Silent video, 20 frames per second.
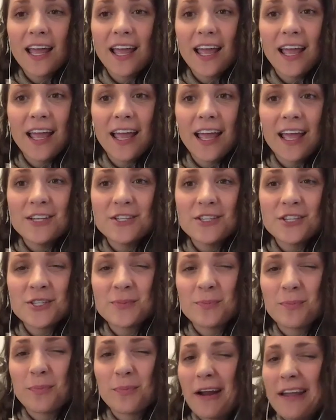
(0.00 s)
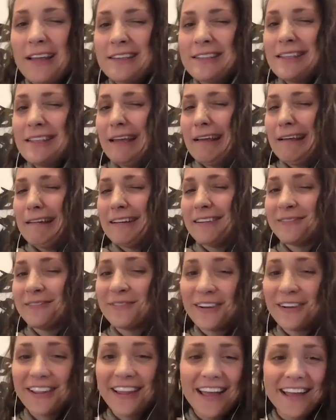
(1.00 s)
and just bracing for
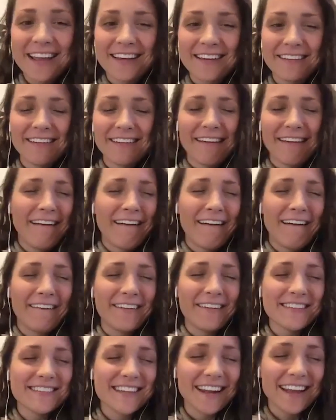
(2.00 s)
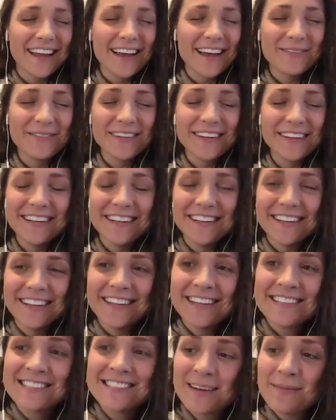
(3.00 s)
like, oh, what's gonna happen? This
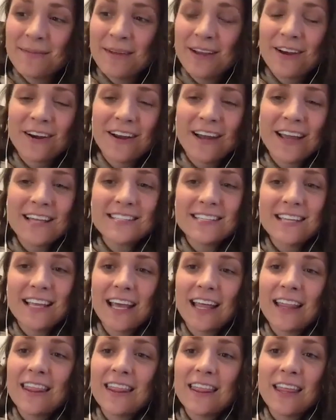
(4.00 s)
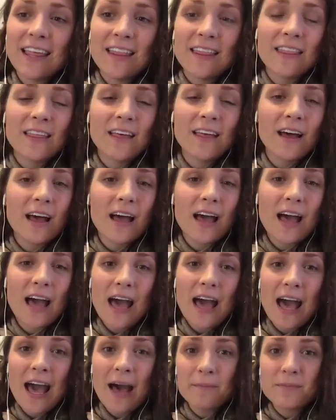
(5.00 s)
is gonna be crazy. Yeah. And then the
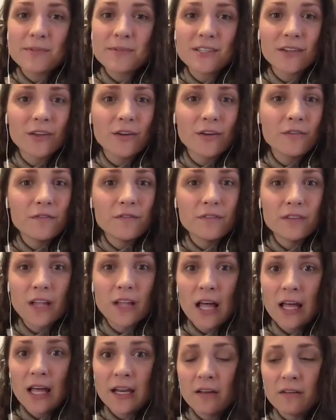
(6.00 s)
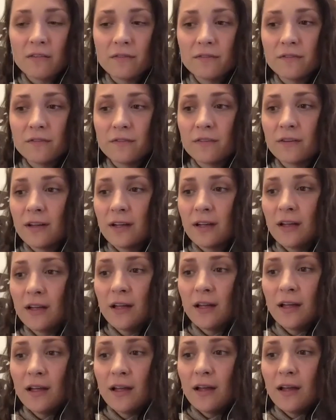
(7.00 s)
absolute flood of
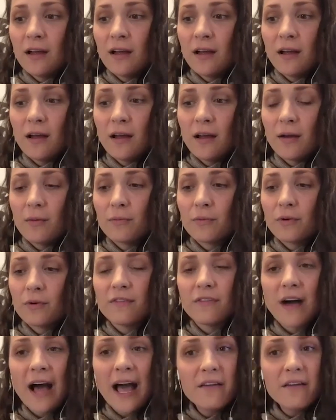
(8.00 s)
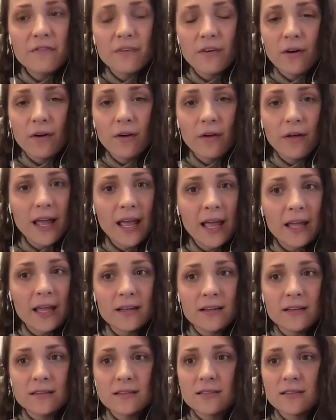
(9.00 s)
revival
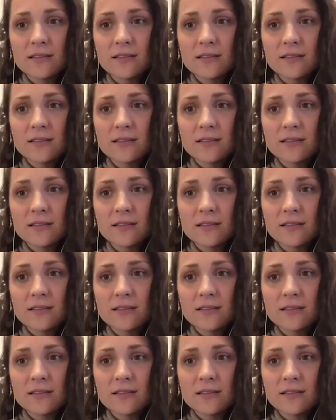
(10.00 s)
and